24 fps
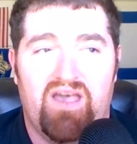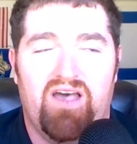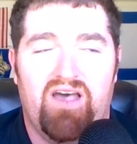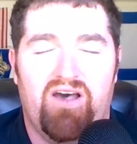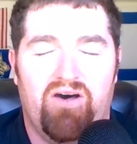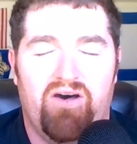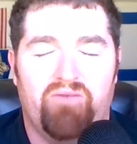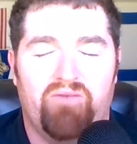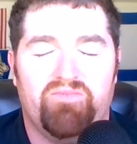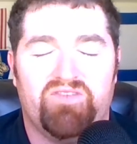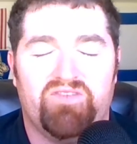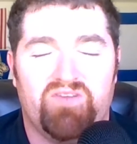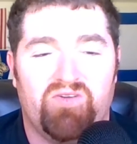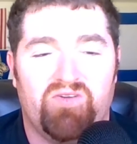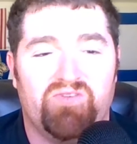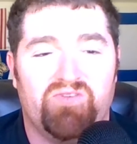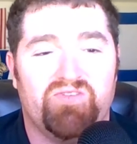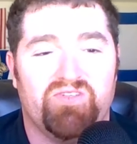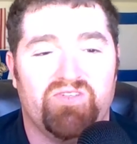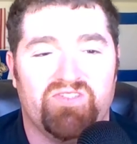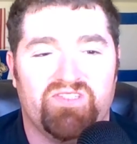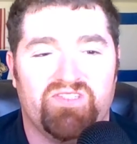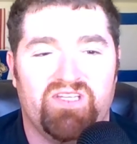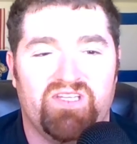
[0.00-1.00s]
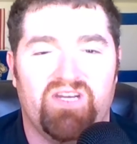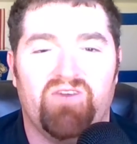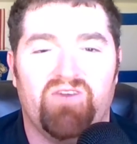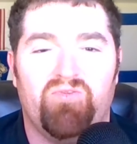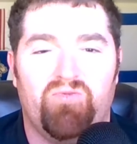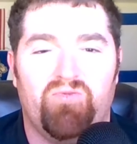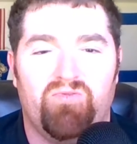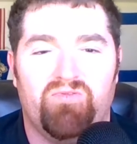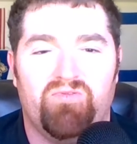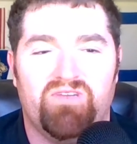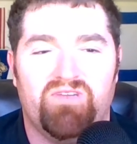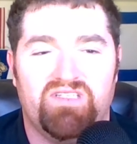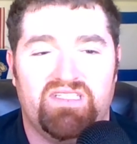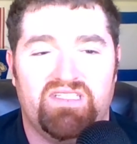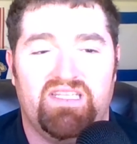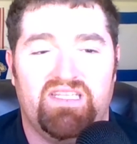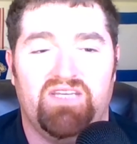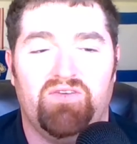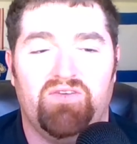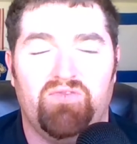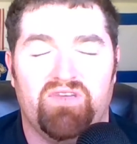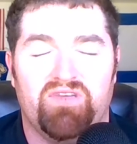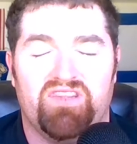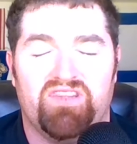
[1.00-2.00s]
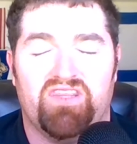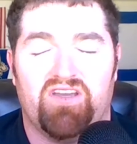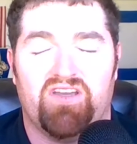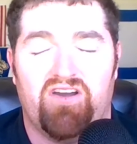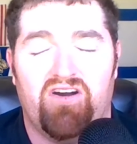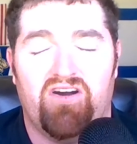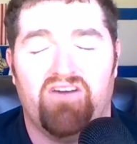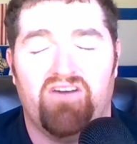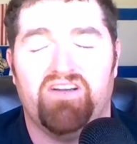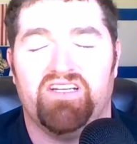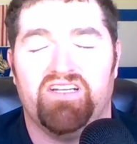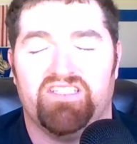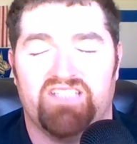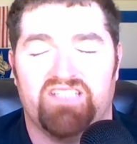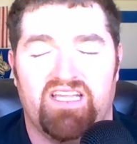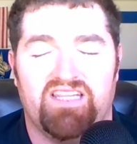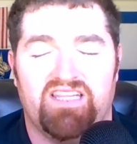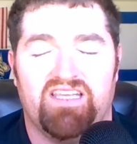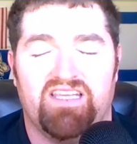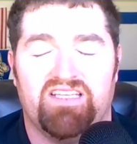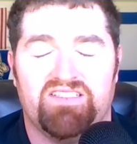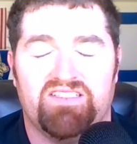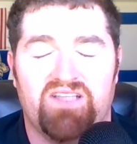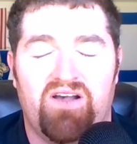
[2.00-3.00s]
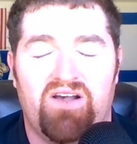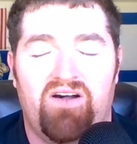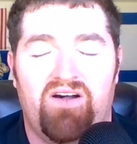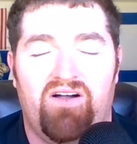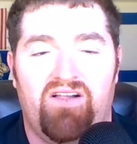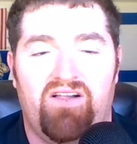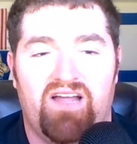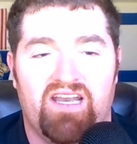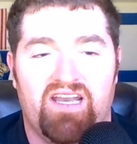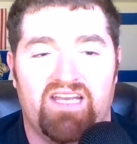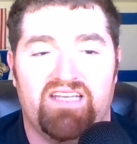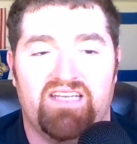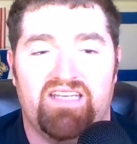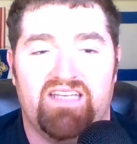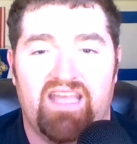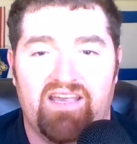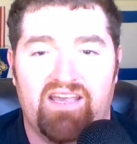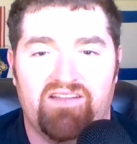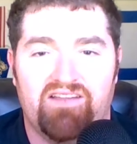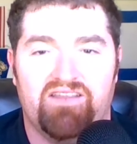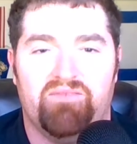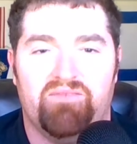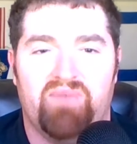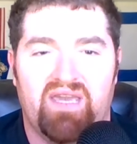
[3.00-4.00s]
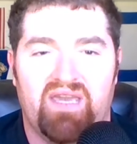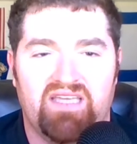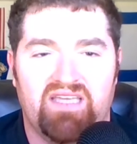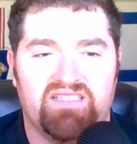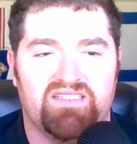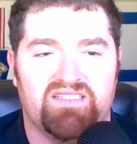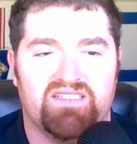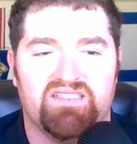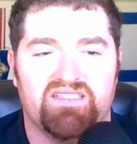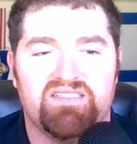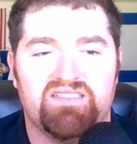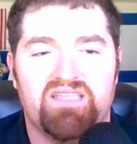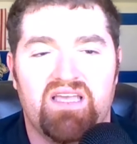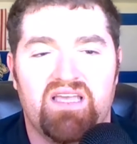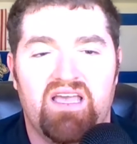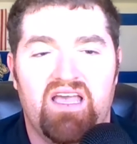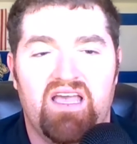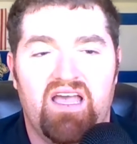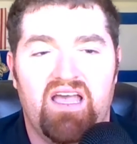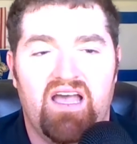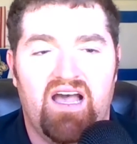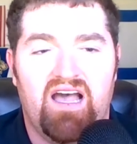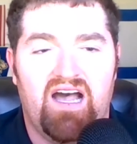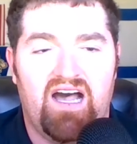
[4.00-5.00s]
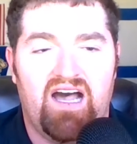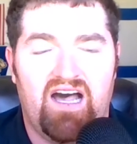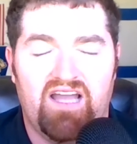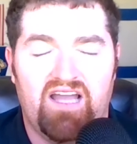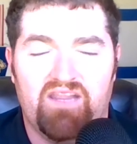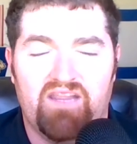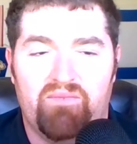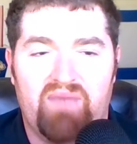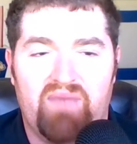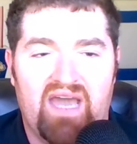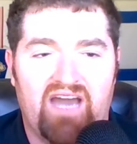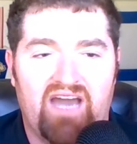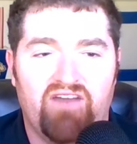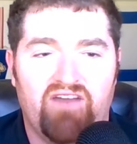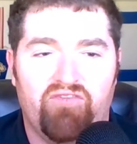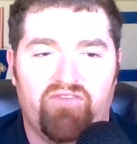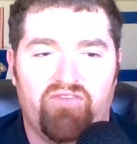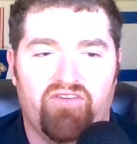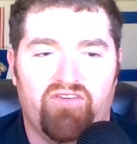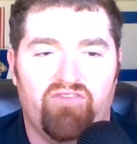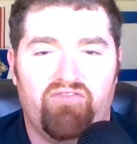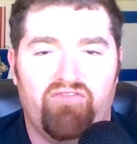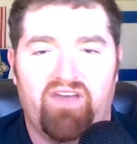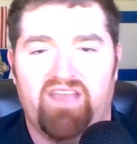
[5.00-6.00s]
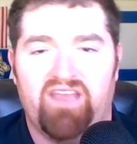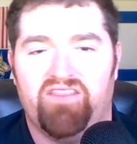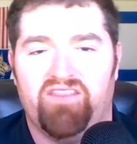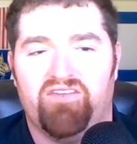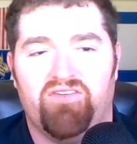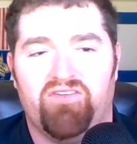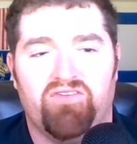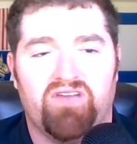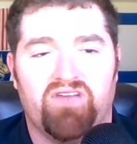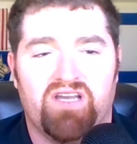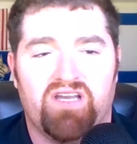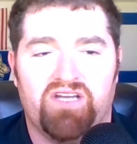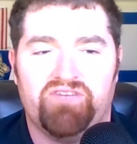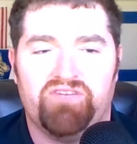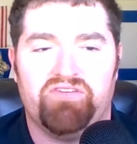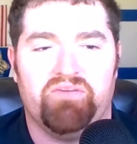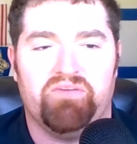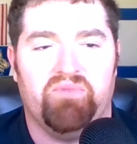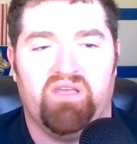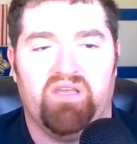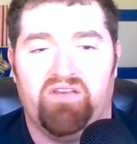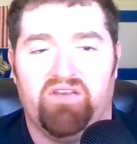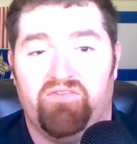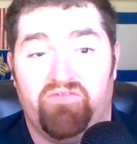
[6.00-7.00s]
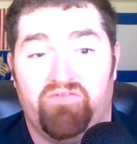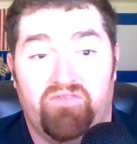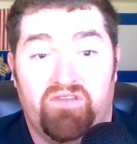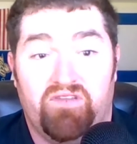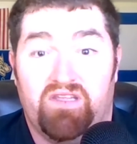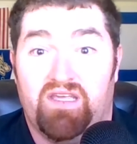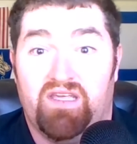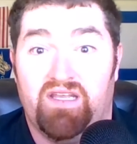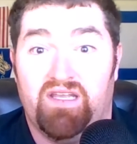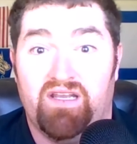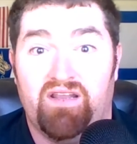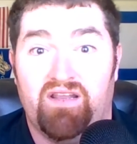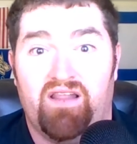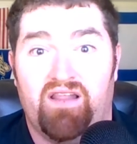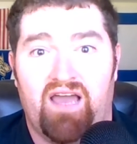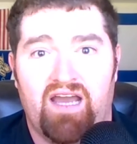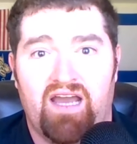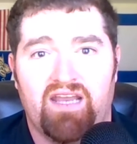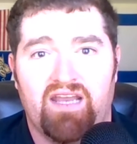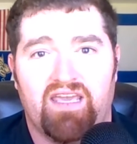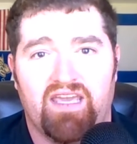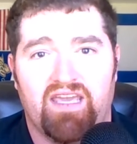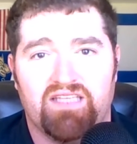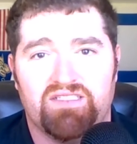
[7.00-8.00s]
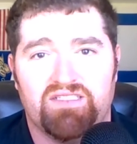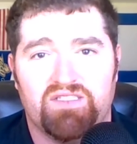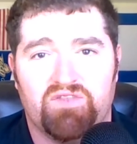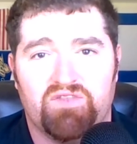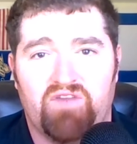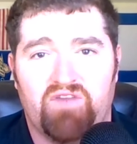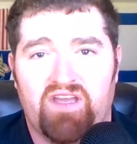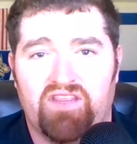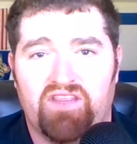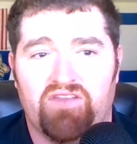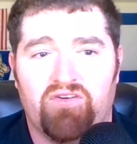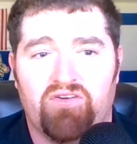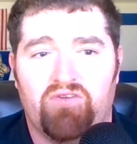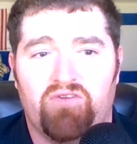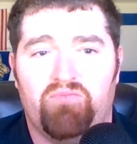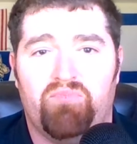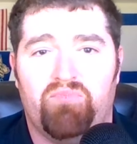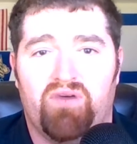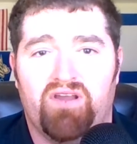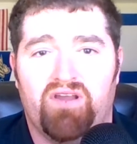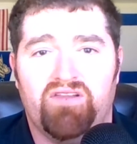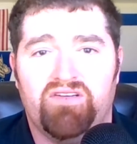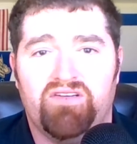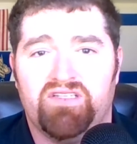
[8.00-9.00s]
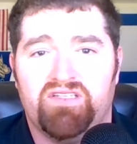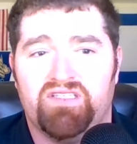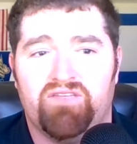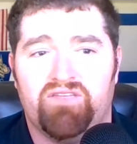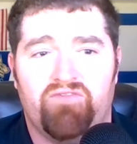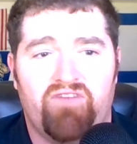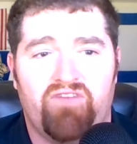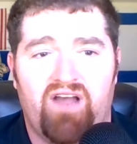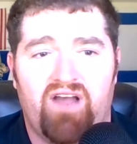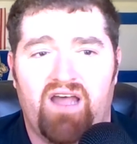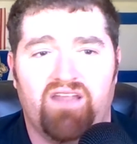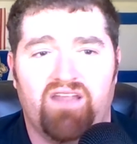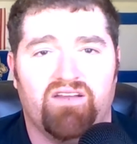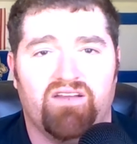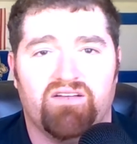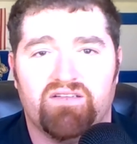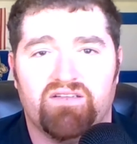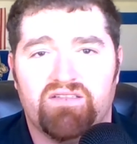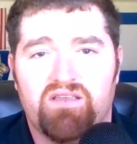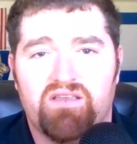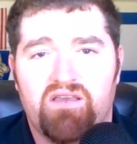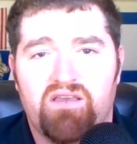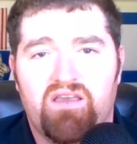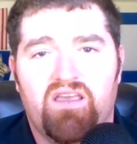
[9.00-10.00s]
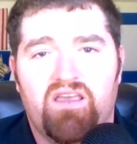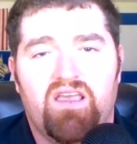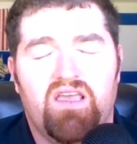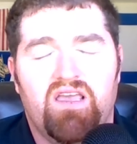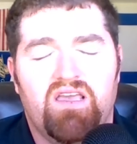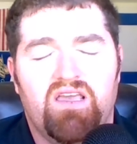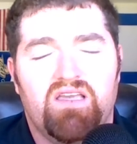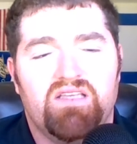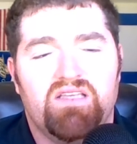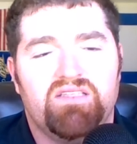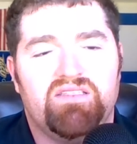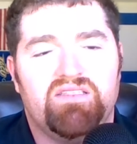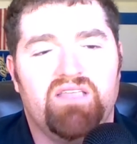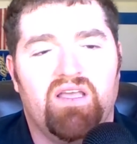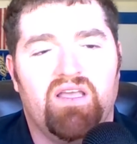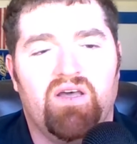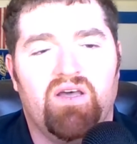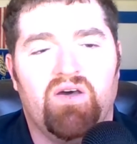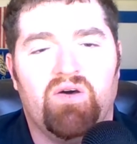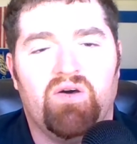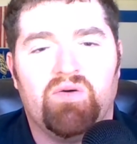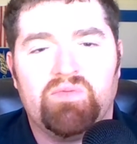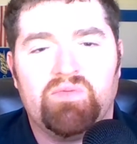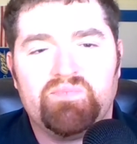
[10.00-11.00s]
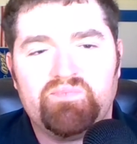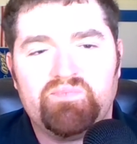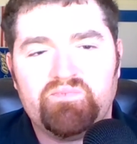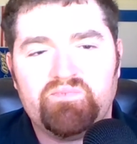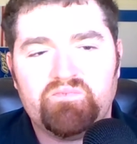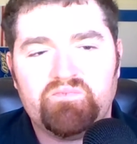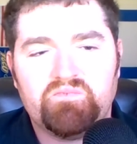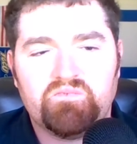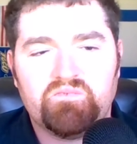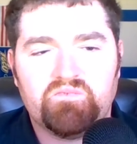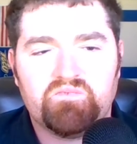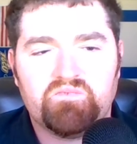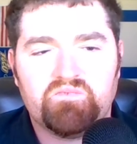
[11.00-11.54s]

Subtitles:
help soldiers deal with the carnage that they saw on a daily basis on the battlefield, fighting their own countrymen, and in a lot of cases fighting their own brothers and fathers. So